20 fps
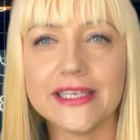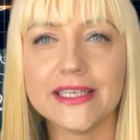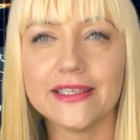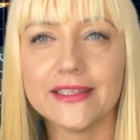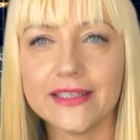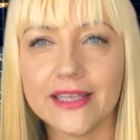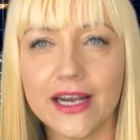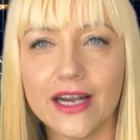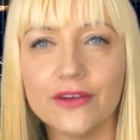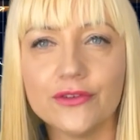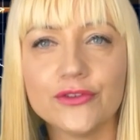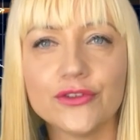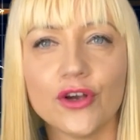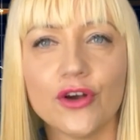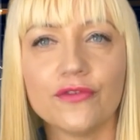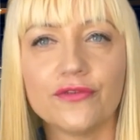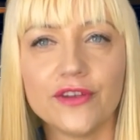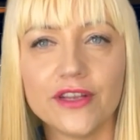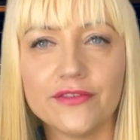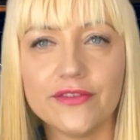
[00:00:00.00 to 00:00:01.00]
and downs
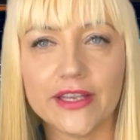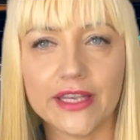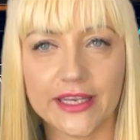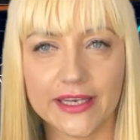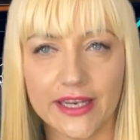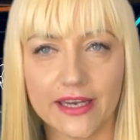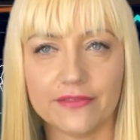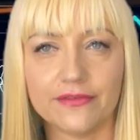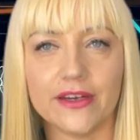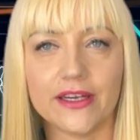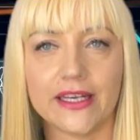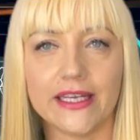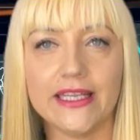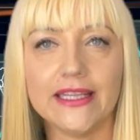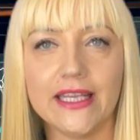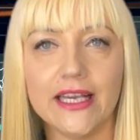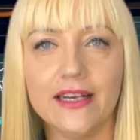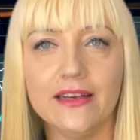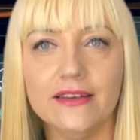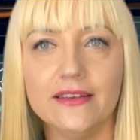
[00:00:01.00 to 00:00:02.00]
of living in
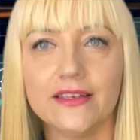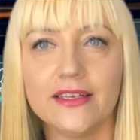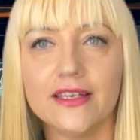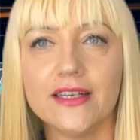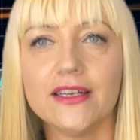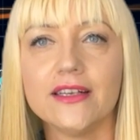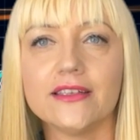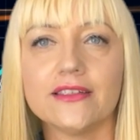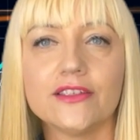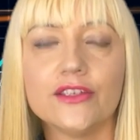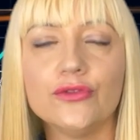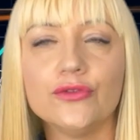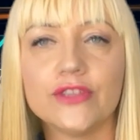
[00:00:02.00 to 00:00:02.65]
Alpharetta? So